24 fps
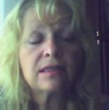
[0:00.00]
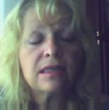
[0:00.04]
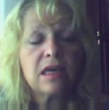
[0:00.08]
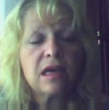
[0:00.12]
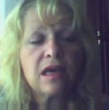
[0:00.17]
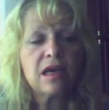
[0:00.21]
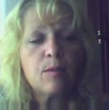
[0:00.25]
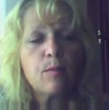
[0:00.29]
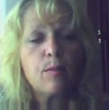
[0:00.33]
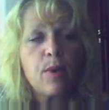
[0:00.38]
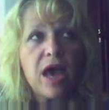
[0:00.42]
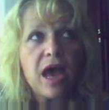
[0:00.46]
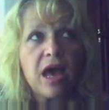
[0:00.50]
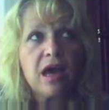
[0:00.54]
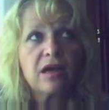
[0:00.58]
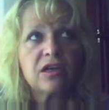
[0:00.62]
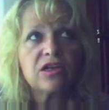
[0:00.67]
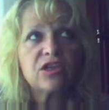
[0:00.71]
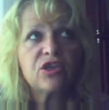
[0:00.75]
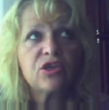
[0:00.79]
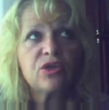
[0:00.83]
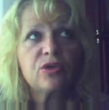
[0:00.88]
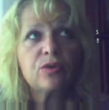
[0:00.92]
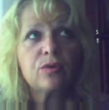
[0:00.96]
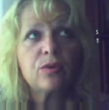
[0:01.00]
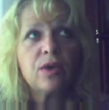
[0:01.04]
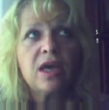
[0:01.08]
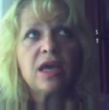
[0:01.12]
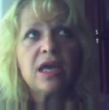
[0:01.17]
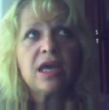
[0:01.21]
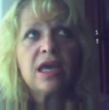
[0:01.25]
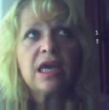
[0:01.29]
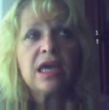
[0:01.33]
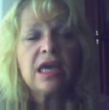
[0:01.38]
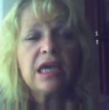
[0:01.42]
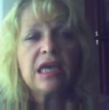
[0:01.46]
snuck back to
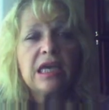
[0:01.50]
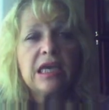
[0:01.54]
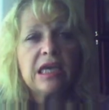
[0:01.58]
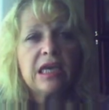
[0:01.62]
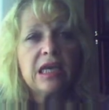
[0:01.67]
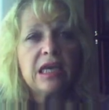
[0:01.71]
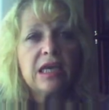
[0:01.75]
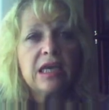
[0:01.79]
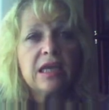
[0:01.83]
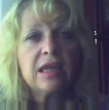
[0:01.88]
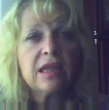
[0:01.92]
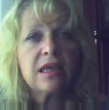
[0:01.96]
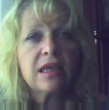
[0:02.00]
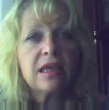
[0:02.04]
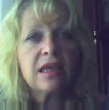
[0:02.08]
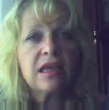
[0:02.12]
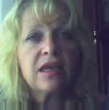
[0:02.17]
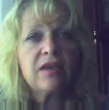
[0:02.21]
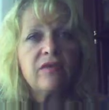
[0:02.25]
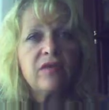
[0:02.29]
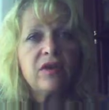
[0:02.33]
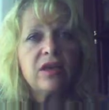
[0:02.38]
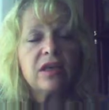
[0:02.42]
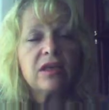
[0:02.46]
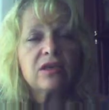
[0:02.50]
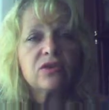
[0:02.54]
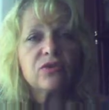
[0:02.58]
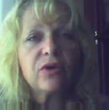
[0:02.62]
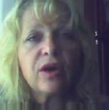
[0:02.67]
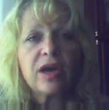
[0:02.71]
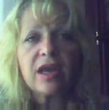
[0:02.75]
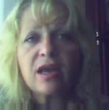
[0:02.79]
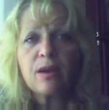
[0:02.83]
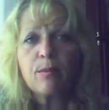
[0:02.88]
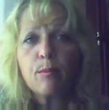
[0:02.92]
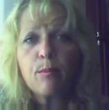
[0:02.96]
eating in the evenings,
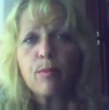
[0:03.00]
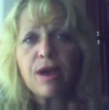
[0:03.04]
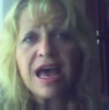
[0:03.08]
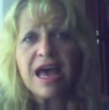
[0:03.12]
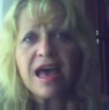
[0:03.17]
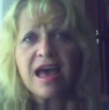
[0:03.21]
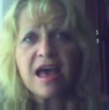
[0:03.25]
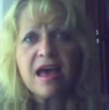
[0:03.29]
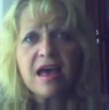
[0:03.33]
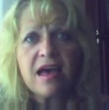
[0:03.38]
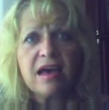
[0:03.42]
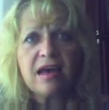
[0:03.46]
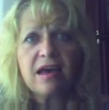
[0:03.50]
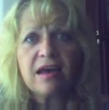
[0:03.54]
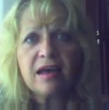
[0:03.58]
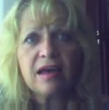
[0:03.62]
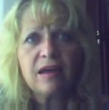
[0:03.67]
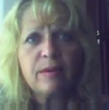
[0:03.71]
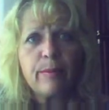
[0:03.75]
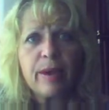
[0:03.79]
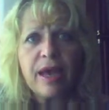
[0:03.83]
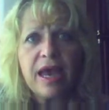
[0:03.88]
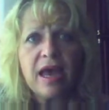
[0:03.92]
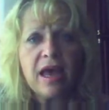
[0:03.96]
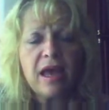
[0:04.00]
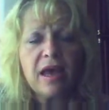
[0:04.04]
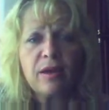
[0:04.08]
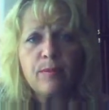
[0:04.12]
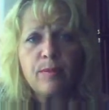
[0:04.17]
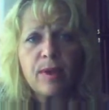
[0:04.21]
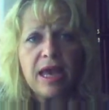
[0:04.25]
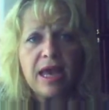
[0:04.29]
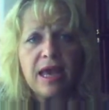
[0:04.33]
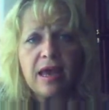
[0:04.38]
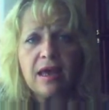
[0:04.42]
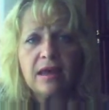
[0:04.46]
right? Bad,
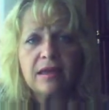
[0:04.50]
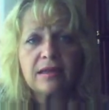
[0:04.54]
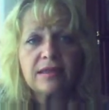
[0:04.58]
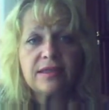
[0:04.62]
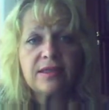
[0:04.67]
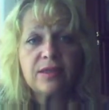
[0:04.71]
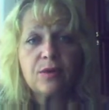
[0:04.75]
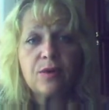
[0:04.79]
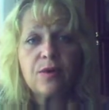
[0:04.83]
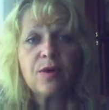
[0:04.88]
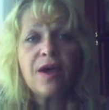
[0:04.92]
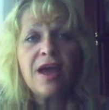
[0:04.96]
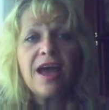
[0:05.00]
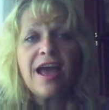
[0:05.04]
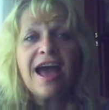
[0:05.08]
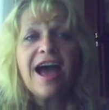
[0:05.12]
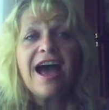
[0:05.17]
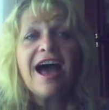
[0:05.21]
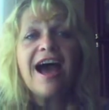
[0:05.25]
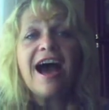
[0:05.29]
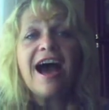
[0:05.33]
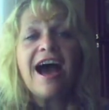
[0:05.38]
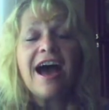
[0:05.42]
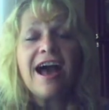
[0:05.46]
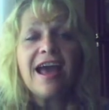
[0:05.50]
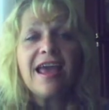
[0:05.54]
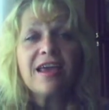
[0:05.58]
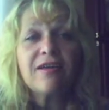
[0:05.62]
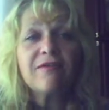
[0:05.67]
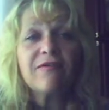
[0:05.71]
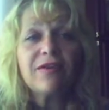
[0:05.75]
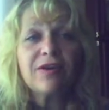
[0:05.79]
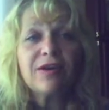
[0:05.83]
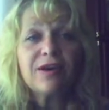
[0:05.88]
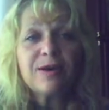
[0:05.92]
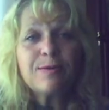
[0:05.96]
bad, bad. So I
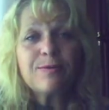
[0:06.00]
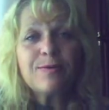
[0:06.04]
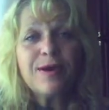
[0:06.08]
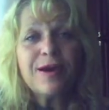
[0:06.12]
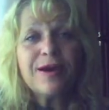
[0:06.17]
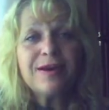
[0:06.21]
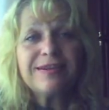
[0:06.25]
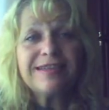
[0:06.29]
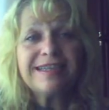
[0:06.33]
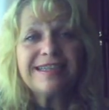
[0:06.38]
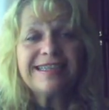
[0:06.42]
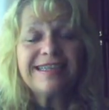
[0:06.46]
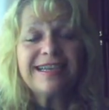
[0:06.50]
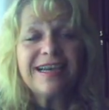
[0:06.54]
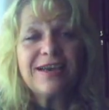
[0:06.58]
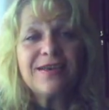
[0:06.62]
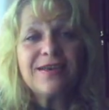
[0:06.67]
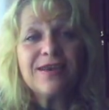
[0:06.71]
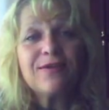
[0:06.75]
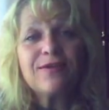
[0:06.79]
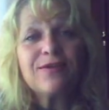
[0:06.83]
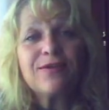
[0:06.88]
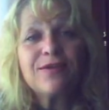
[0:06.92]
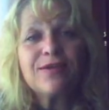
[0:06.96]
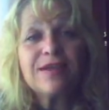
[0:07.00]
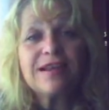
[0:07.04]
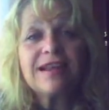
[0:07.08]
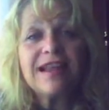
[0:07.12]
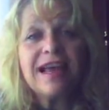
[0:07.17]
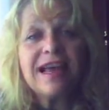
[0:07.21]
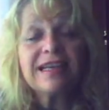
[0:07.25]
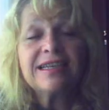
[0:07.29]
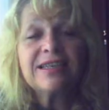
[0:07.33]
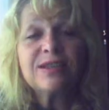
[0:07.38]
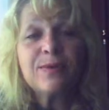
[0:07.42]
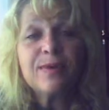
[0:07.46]
am very proud to say that for the
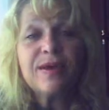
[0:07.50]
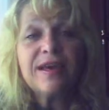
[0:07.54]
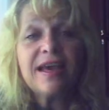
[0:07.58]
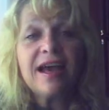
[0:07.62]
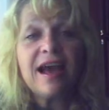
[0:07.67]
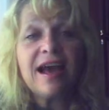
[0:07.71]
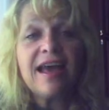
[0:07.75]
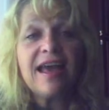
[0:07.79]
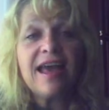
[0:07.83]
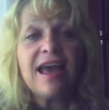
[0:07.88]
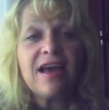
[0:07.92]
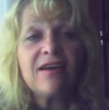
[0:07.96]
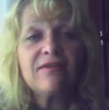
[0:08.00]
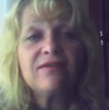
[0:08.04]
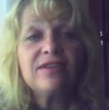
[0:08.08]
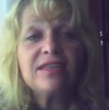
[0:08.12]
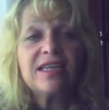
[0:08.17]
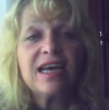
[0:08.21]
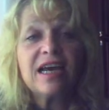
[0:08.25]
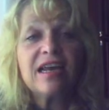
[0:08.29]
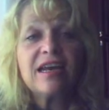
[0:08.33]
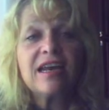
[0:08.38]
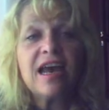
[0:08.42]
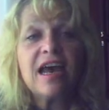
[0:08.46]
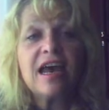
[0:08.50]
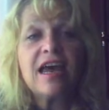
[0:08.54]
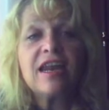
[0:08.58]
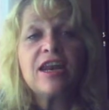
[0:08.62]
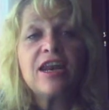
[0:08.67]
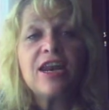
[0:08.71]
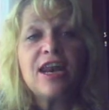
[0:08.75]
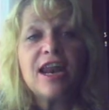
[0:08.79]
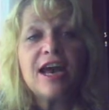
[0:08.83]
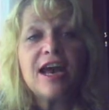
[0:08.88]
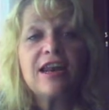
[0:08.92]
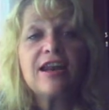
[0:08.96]
last week I have done
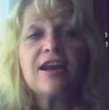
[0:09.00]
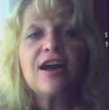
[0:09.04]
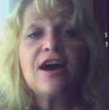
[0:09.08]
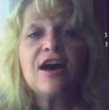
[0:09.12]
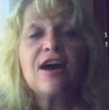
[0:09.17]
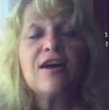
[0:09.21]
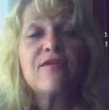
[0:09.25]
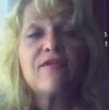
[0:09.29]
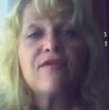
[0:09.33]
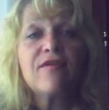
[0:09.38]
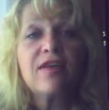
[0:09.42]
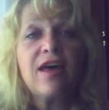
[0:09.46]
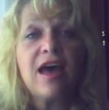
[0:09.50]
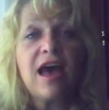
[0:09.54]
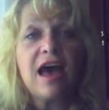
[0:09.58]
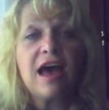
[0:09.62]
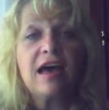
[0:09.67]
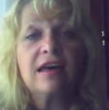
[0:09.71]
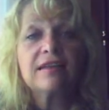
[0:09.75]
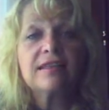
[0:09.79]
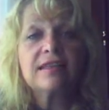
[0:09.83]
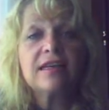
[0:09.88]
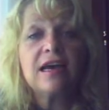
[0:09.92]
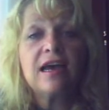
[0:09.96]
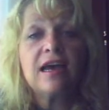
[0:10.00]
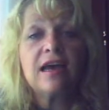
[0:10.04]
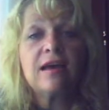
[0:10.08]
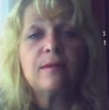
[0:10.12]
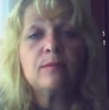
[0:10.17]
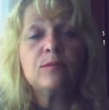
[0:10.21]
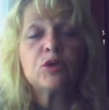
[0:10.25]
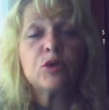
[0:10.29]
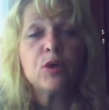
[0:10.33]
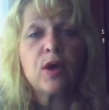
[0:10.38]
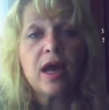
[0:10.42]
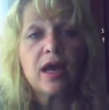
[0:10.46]
none of that.
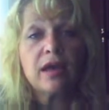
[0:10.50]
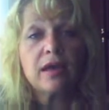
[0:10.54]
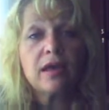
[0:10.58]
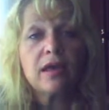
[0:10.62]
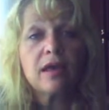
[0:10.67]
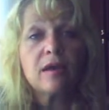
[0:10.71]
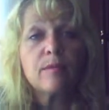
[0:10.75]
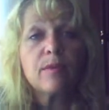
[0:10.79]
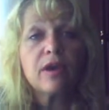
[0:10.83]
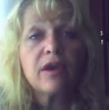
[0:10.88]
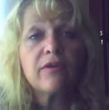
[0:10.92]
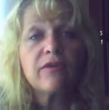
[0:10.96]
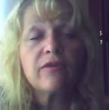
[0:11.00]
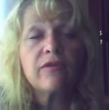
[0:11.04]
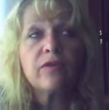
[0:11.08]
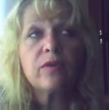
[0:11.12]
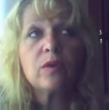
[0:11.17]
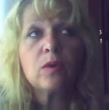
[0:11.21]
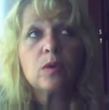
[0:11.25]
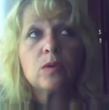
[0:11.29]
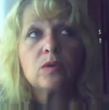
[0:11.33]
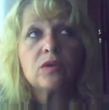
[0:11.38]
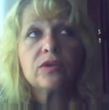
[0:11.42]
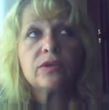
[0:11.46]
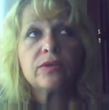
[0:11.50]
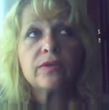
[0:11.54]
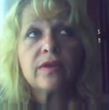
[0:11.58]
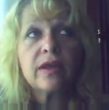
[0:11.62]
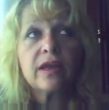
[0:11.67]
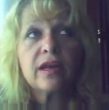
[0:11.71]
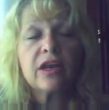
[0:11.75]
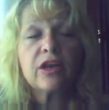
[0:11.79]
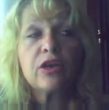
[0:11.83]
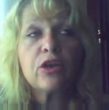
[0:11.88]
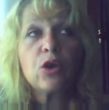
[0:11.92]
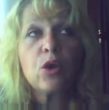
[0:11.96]
I'm tracking my food so
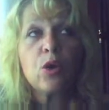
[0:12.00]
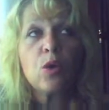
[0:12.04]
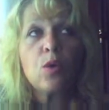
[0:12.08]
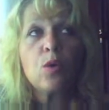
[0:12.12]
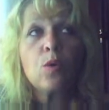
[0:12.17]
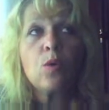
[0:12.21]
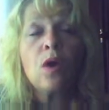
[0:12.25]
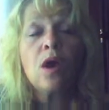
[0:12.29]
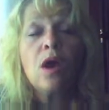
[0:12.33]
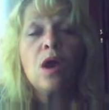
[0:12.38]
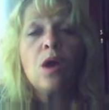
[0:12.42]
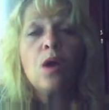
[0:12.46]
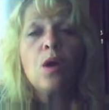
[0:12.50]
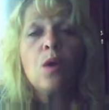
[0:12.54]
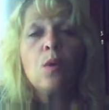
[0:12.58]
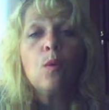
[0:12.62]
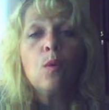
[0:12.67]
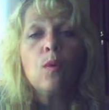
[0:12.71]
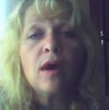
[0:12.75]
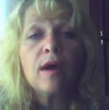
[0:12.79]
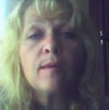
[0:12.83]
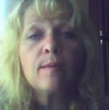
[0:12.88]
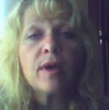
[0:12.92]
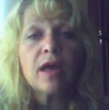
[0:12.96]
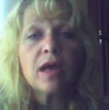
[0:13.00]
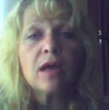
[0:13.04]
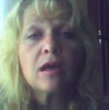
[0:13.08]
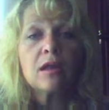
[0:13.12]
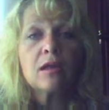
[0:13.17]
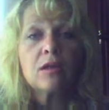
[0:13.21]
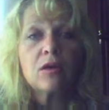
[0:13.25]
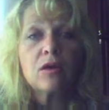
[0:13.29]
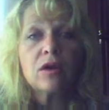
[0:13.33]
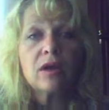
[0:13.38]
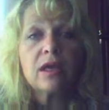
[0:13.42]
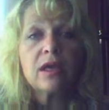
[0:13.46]
that I know what my
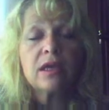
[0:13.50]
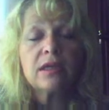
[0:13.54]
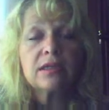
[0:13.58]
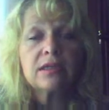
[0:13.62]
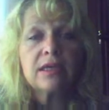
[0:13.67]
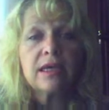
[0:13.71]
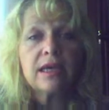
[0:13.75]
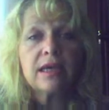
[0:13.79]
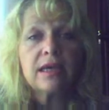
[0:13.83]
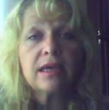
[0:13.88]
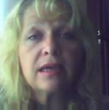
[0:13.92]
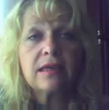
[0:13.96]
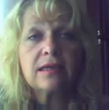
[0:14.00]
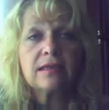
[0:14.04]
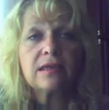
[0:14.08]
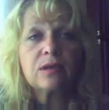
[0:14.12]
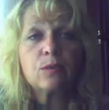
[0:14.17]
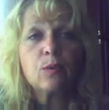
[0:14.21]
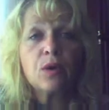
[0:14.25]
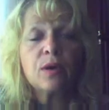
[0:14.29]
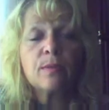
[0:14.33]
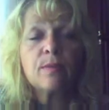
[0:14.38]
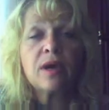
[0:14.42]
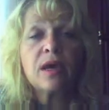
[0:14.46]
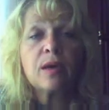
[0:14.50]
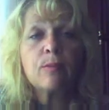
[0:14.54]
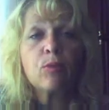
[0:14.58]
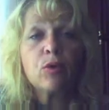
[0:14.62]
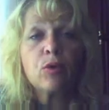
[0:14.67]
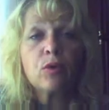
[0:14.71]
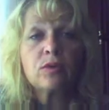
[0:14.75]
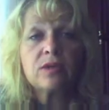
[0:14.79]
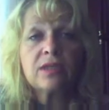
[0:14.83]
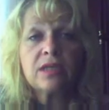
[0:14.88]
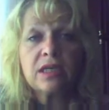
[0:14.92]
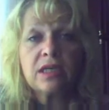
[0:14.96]
caloric intake is and what my
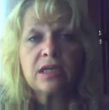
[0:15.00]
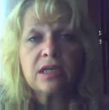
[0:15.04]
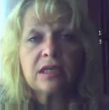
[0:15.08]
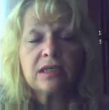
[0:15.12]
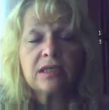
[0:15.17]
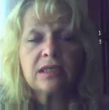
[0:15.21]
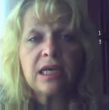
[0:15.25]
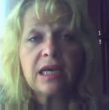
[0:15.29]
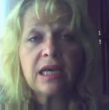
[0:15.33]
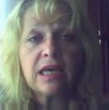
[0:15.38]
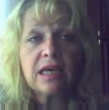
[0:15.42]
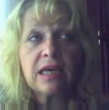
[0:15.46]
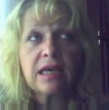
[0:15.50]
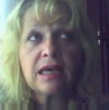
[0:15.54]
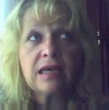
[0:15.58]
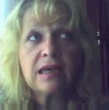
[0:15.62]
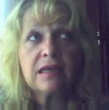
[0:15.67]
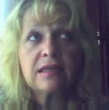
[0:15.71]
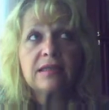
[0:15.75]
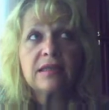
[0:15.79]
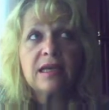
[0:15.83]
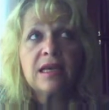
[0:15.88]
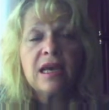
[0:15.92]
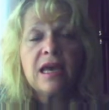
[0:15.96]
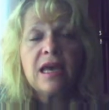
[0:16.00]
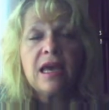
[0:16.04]
protein intake is.